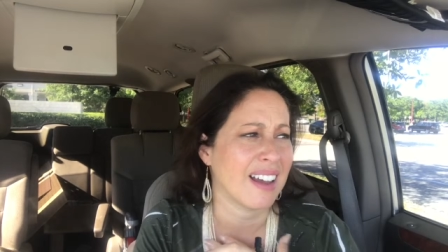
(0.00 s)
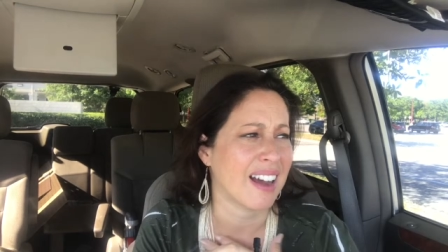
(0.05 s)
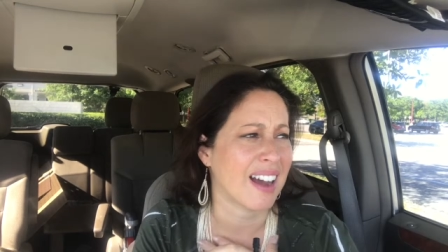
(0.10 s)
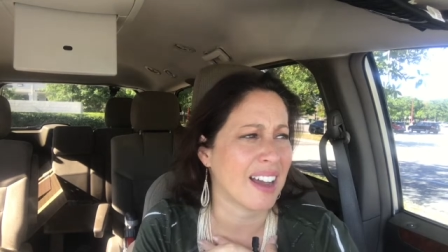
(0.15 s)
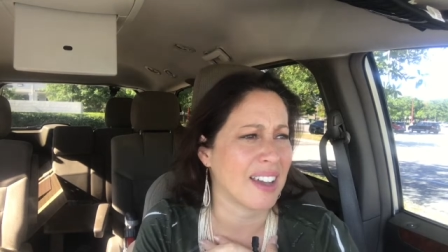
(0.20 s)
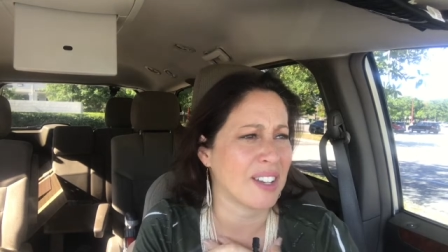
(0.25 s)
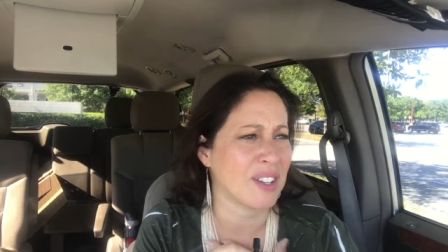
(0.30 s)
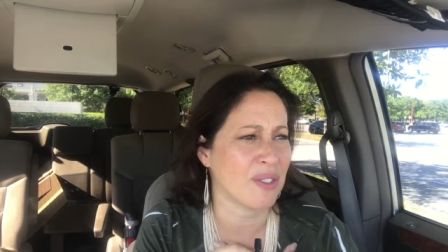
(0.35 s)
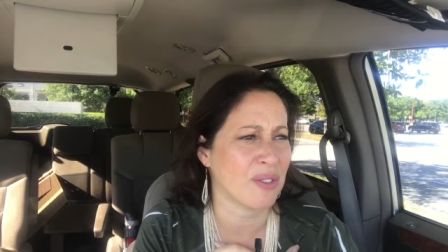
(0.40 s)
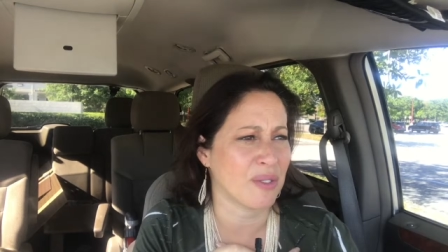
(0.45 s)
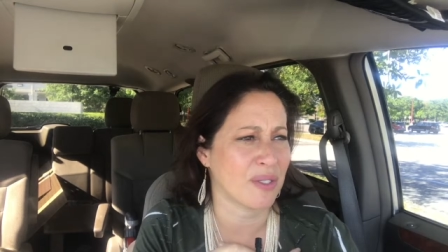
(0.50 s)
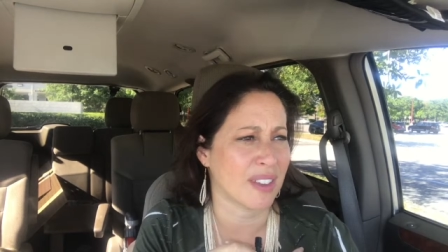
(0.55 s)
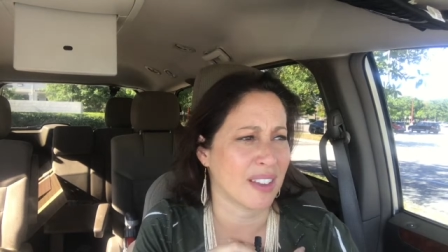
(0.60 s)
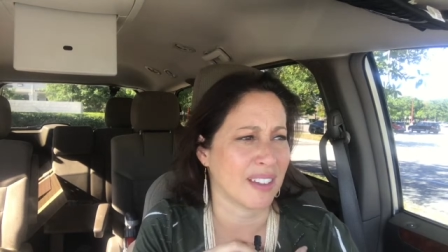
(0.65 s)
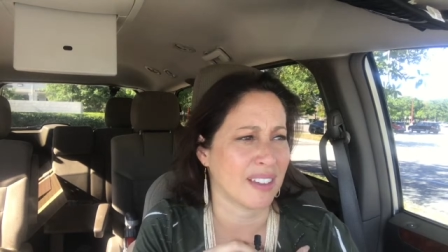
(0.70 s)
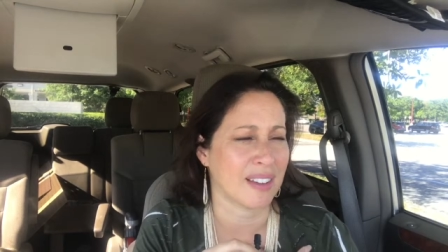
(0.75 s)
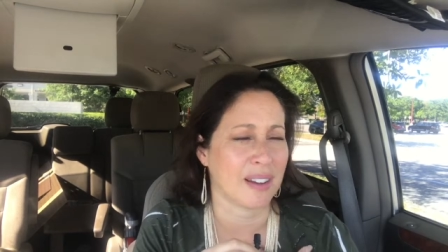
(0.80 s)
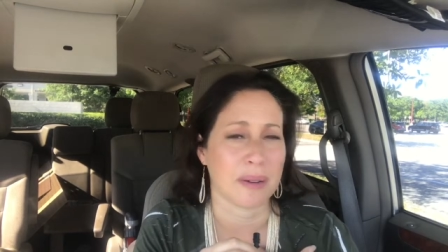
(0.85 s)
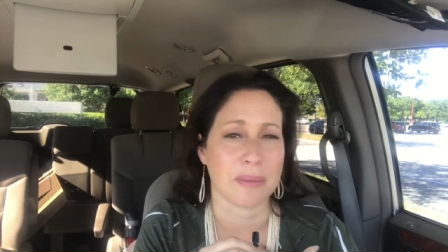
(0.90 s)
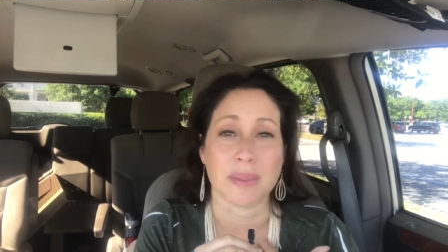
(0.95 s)
I know
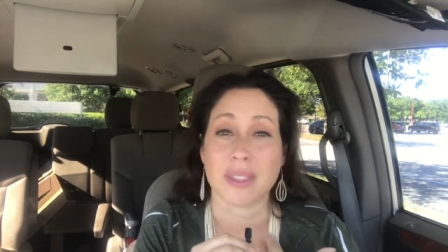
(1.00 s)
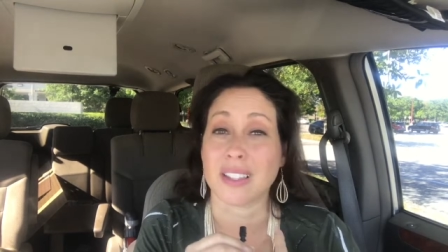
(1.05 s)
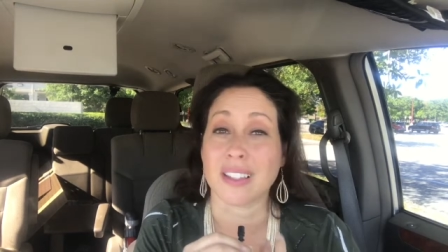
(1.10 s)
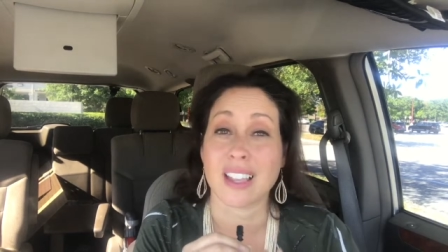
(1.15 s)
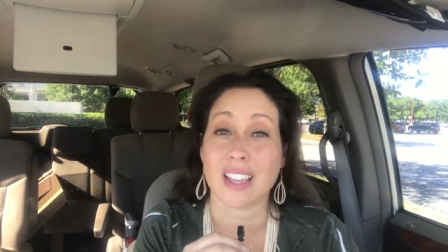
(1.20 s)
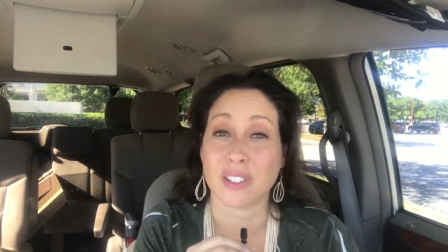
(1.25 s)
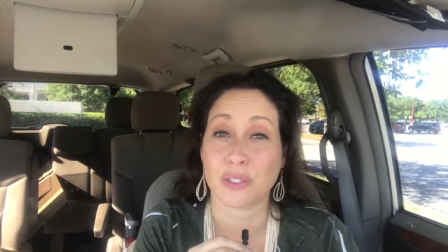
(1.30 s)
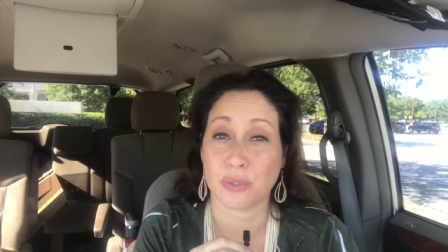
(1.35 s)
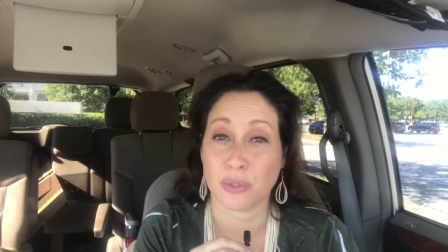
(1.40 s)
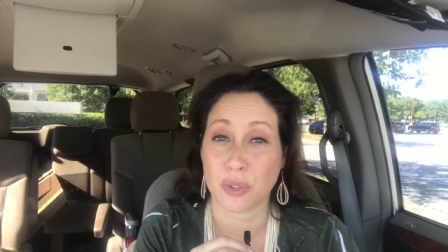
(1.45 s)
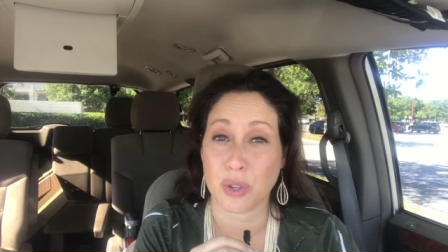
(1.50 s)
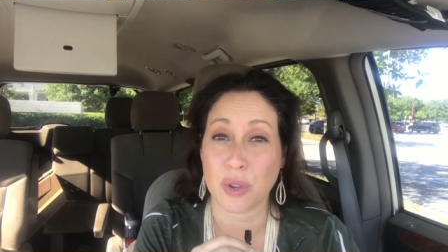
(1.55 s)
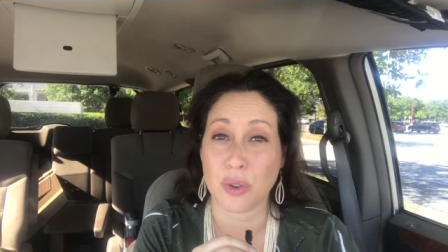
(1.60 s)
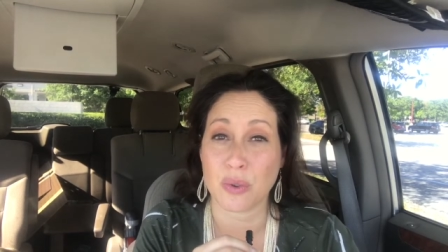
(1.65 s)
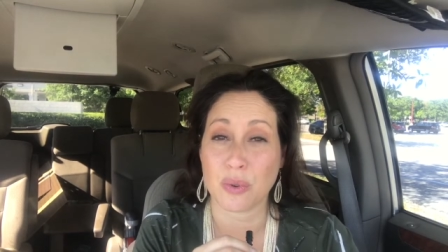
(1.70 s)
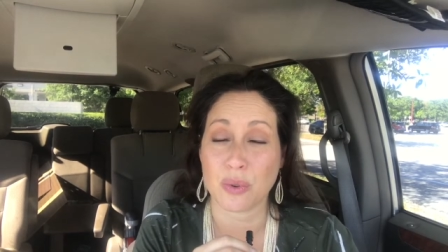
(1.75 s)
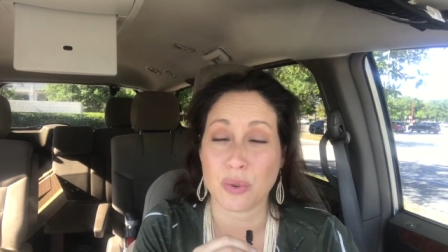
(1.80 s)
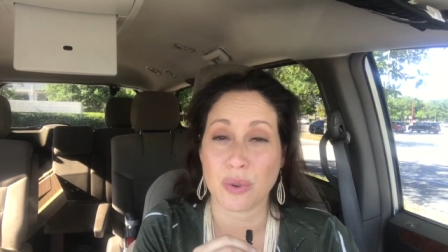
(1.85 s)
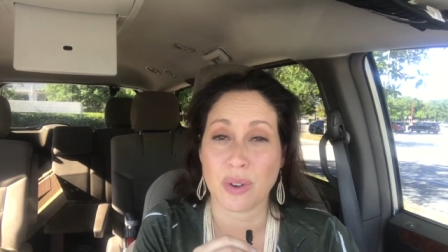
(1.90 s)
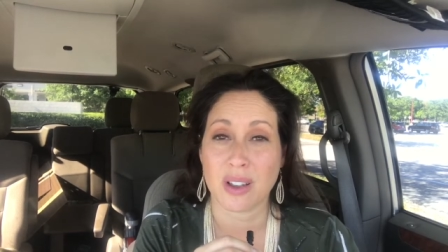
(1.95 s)
that um, the last
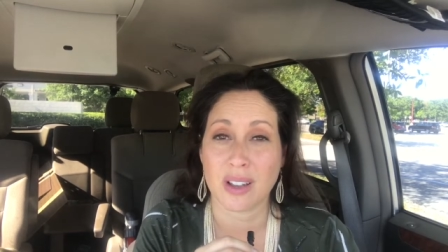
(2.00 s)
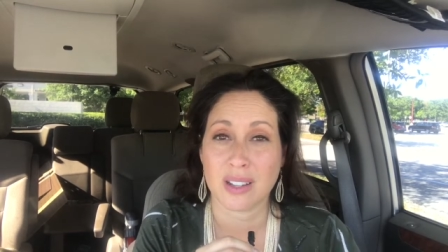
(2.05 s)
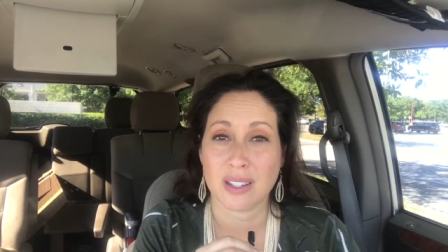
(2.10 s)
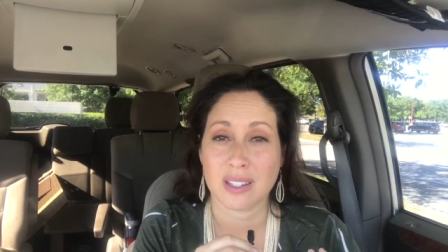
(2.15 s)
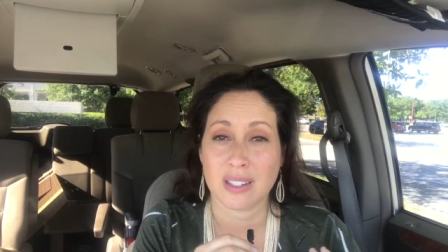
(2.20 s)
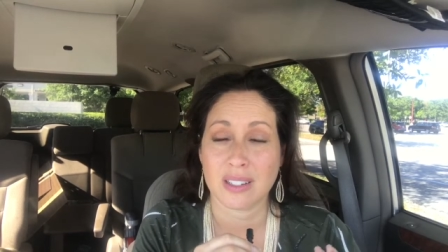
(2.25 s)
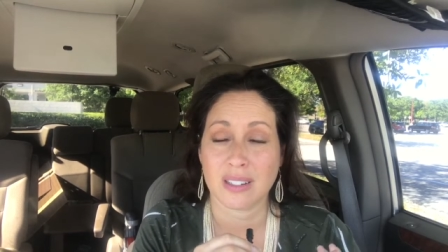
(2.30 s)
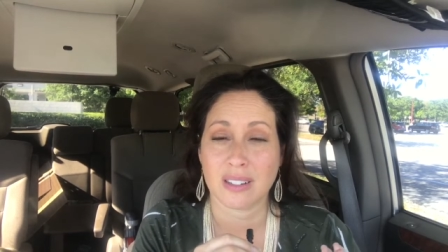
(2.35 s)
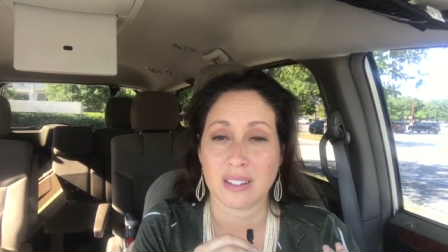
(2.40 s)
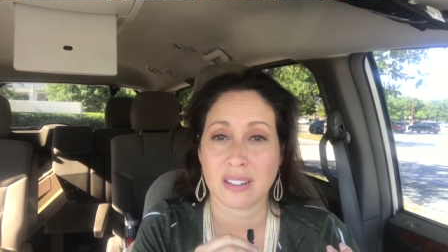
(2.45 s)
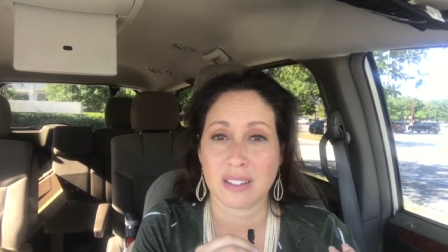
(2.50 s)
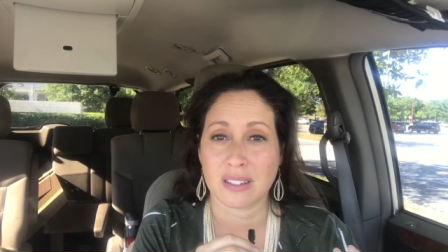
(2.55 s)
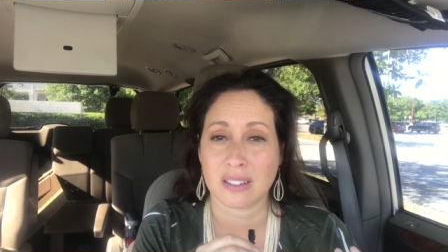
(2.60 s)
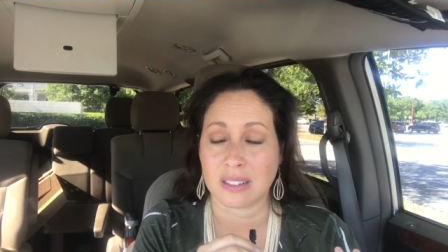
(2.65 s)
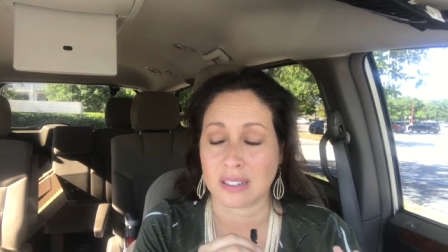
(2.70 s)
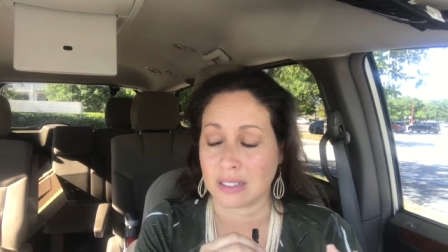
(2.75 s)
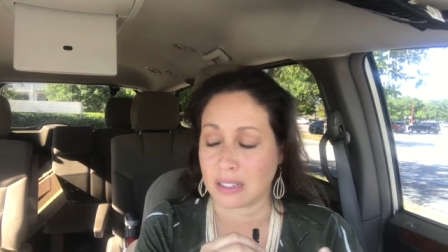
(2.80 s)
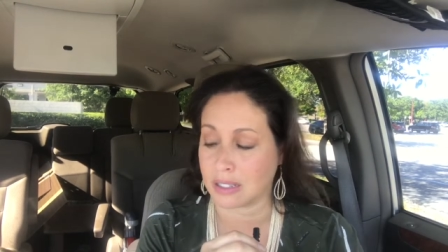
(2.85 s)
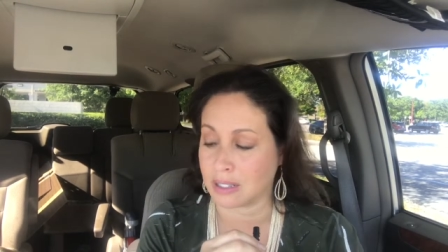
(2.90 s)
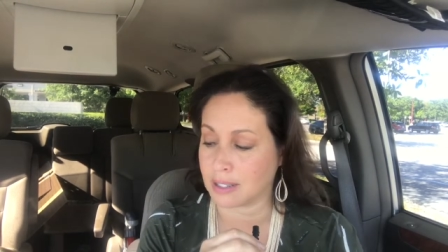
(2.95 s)
few
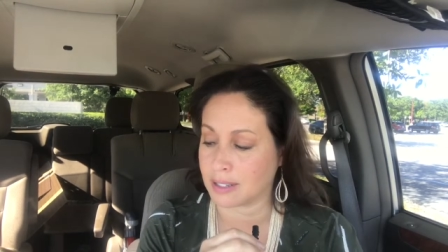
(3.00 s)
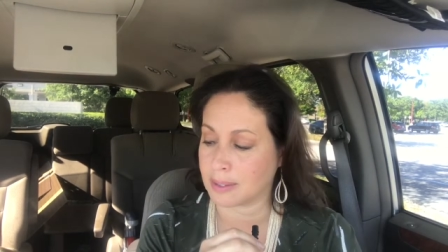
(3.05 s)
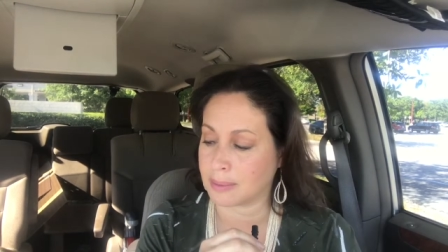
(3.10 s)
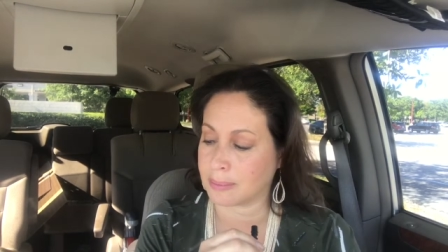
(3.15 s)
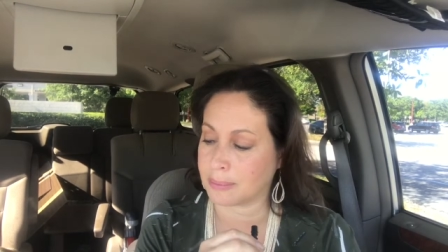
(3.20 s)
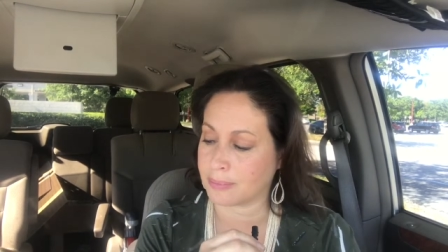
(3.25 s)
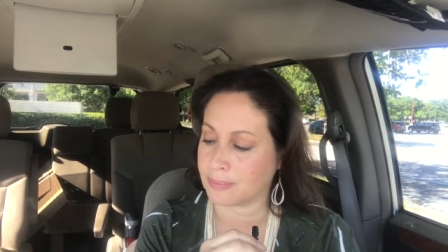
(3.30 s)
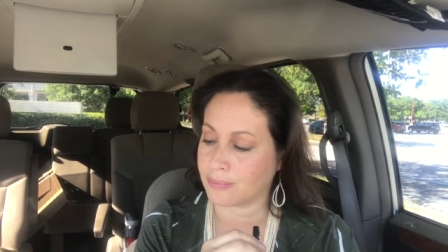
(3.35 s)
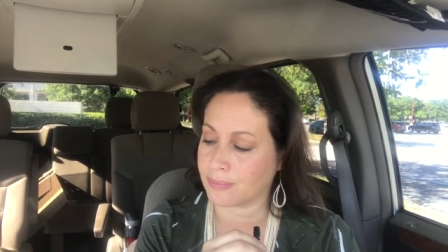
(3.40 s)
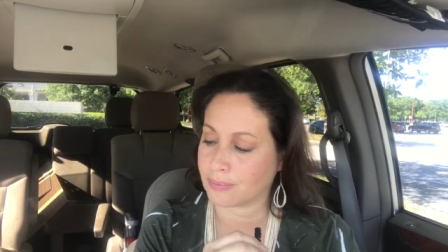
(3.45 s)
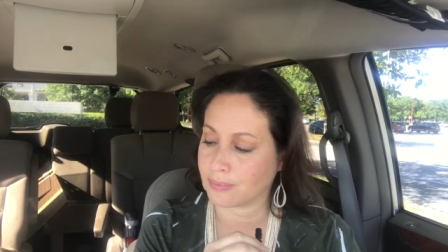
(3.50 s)
uh, um,